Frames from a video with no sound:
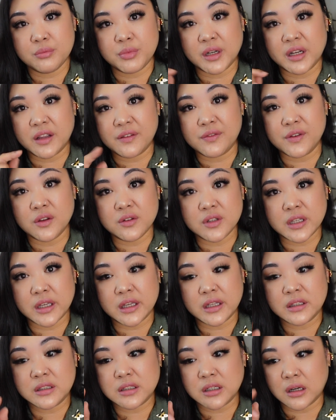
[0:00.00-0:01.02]
But if you
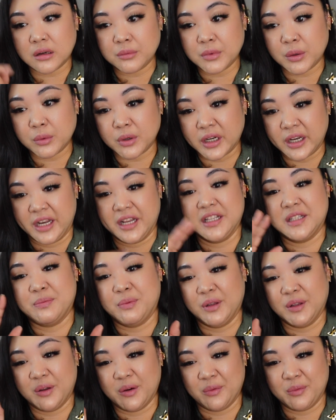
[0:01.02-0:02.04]
did, tell me what it is
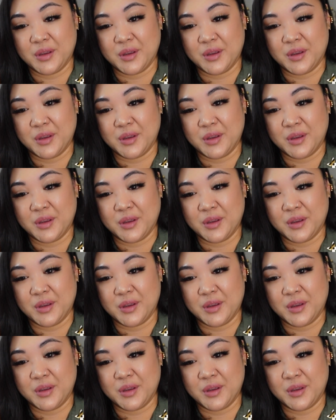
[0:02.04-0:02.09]
below